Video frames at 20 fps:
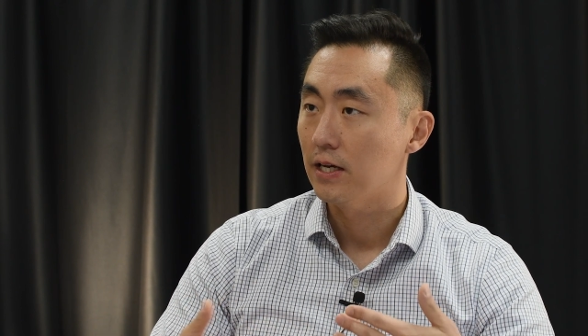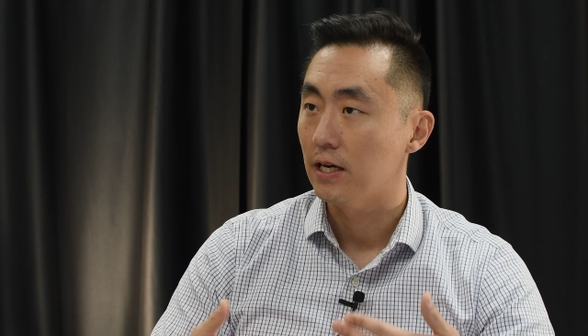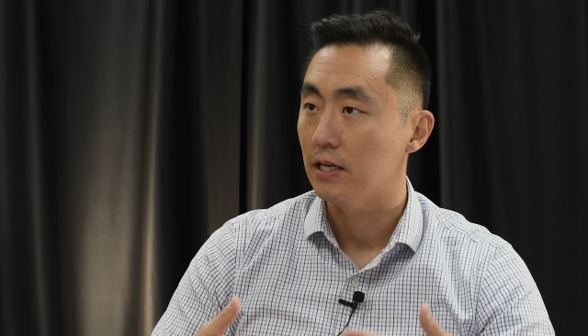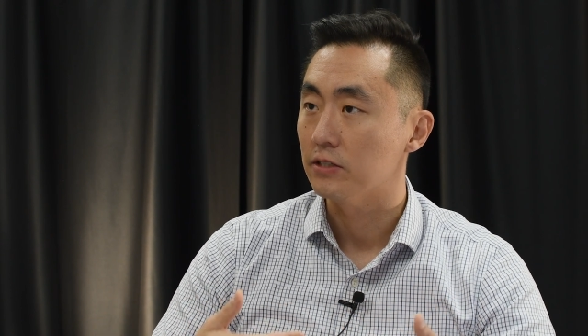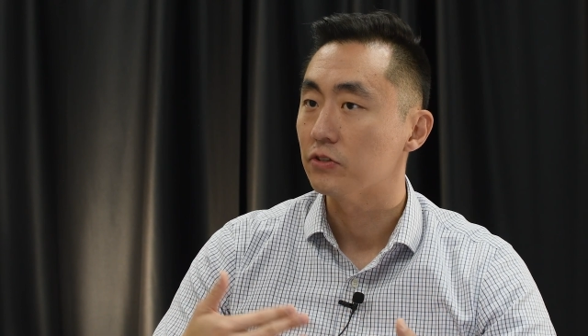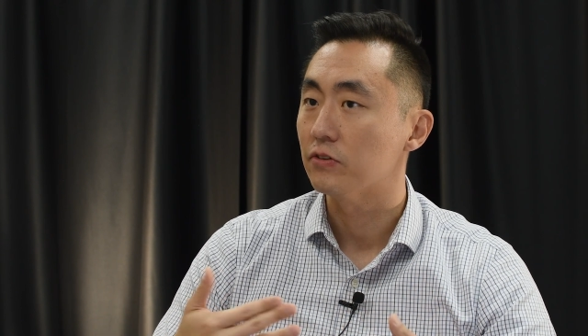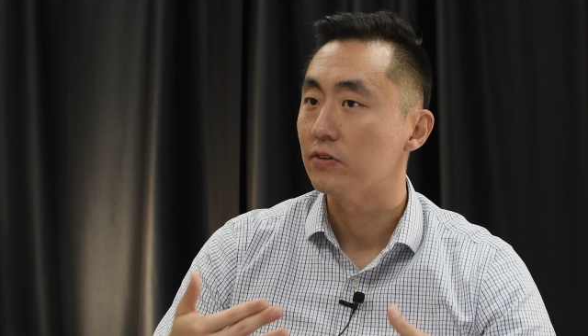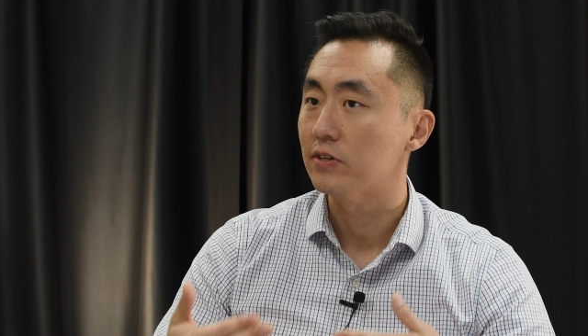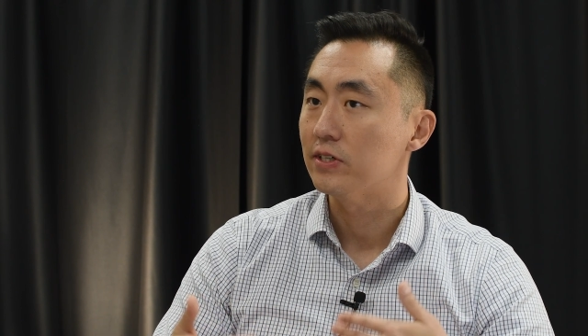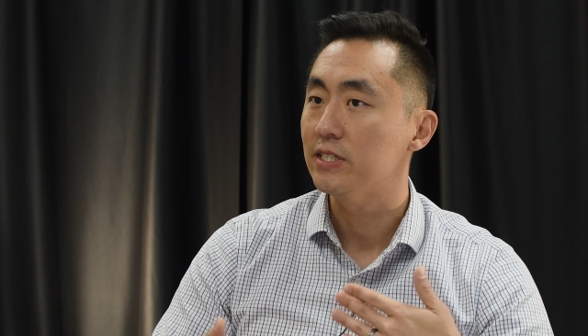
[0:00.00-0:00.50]
and
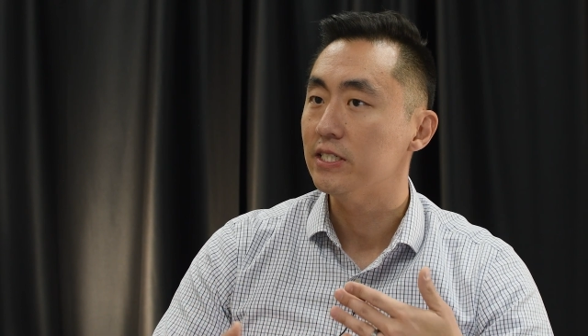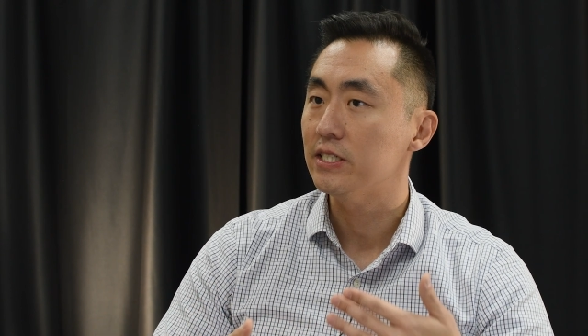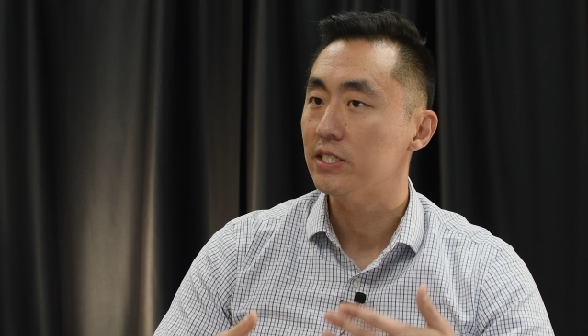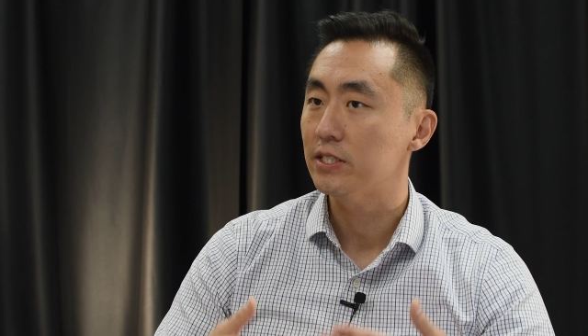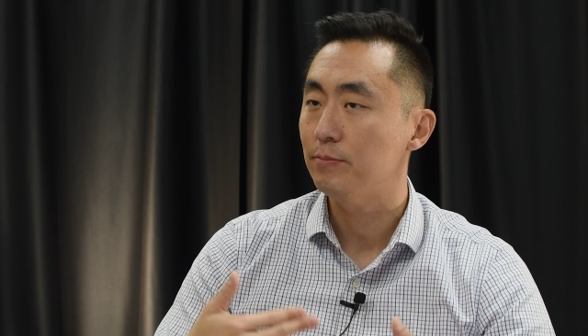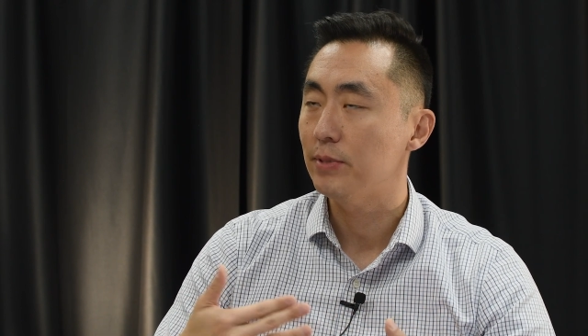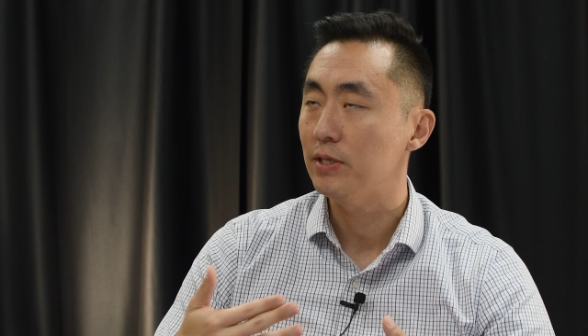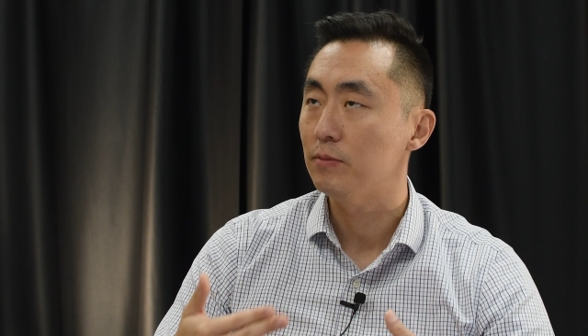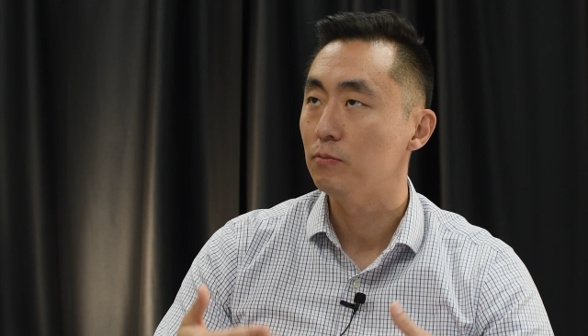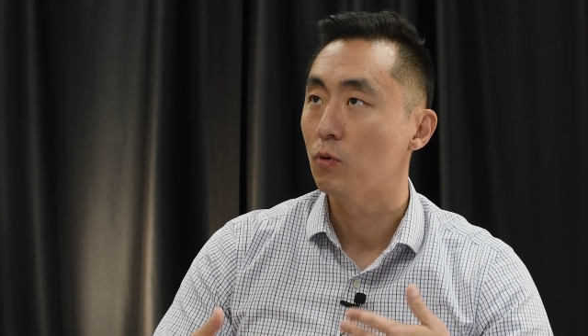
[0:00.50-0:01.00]
so there needs
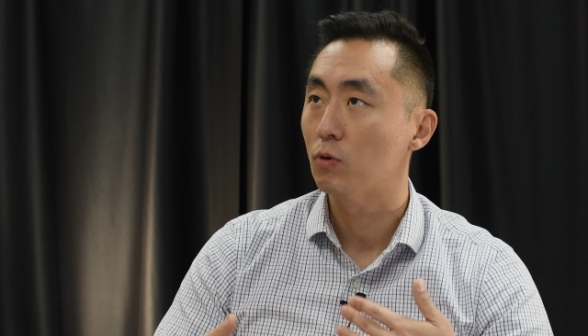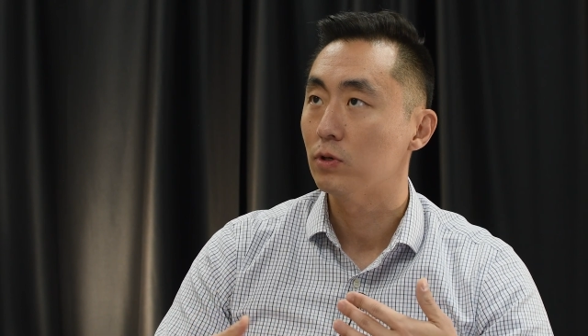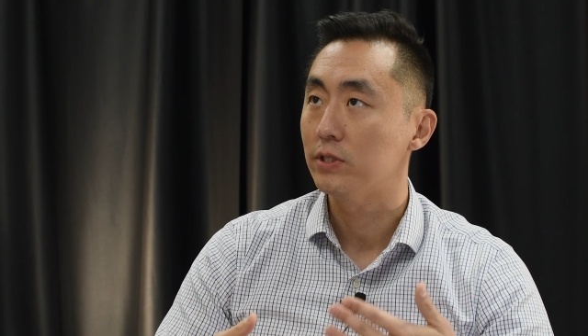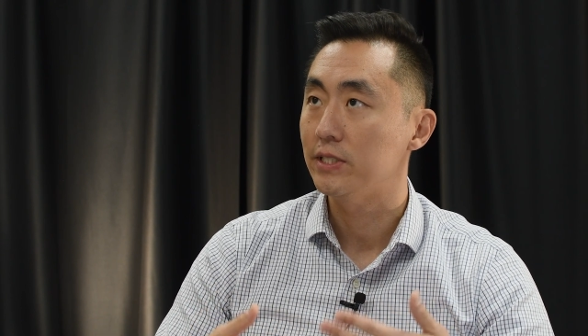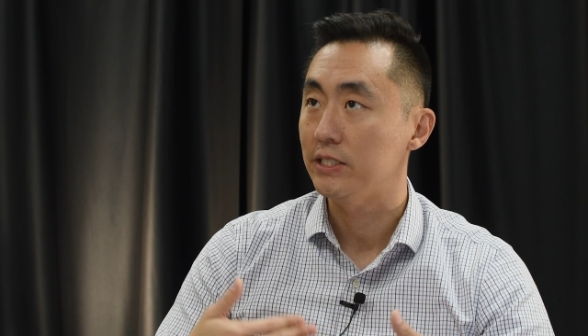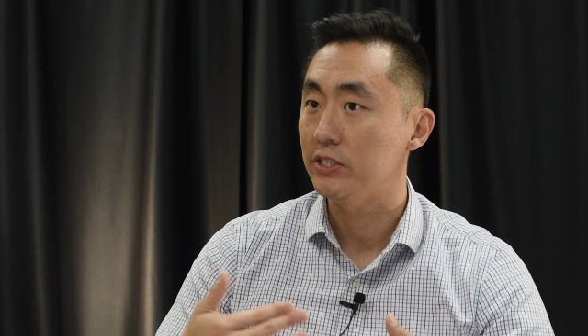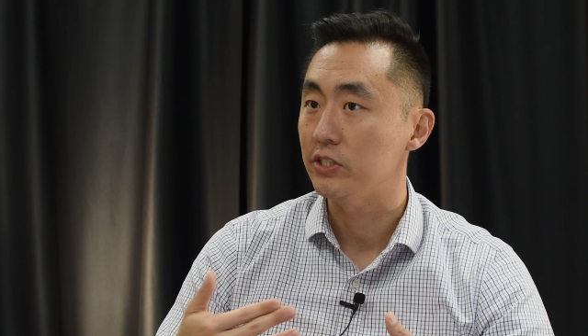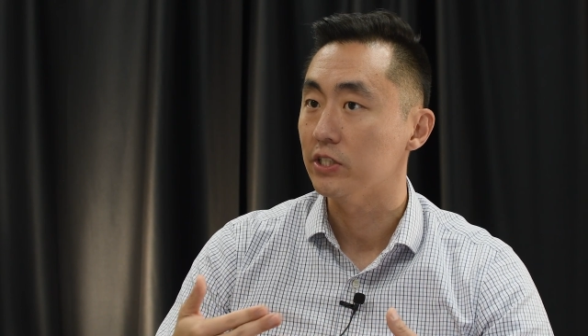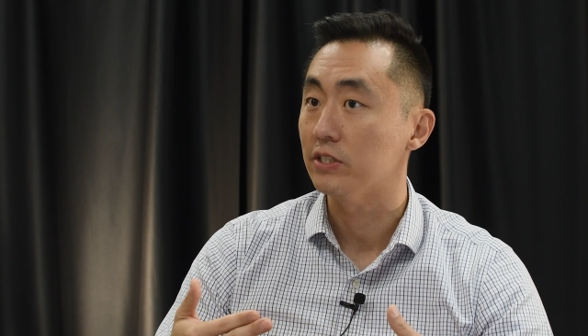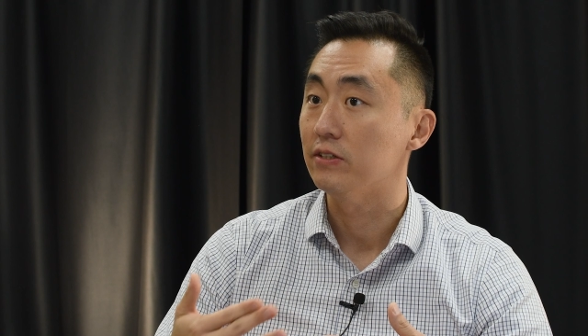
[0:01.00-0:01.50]
to be more
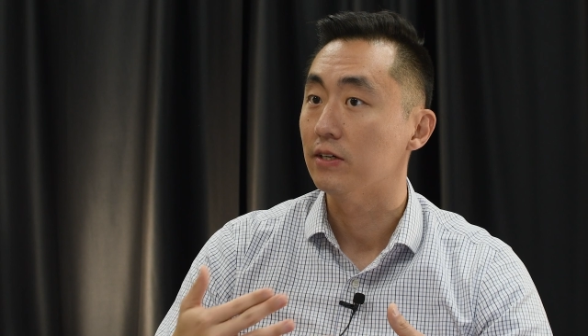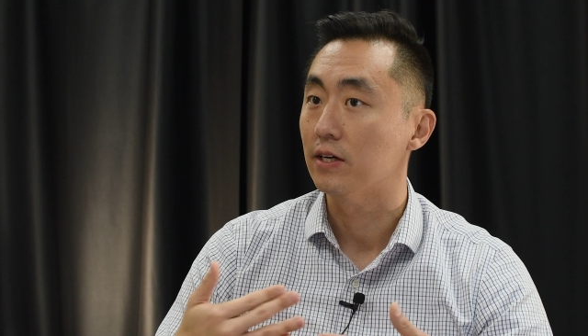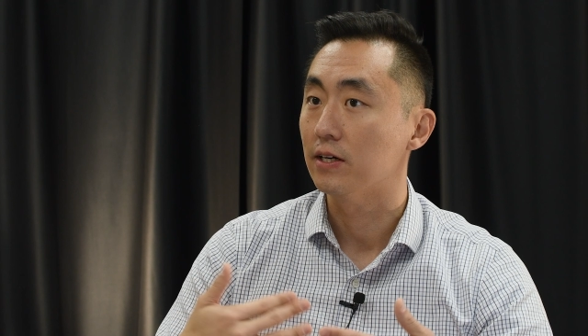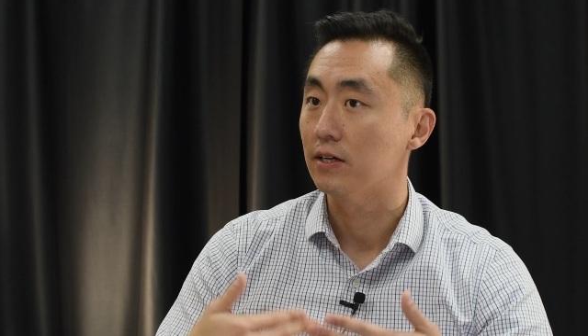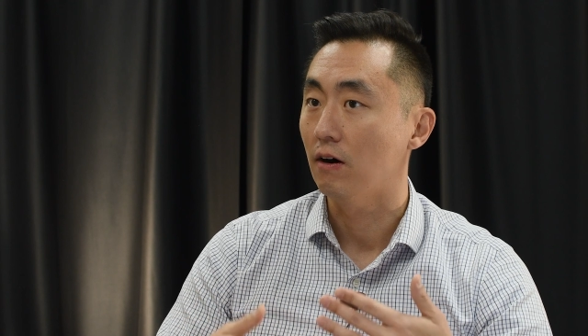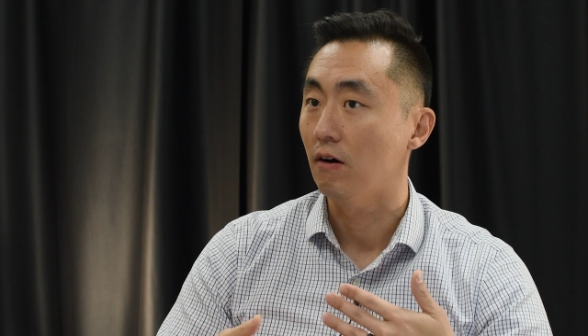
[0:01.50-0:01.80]
teaching done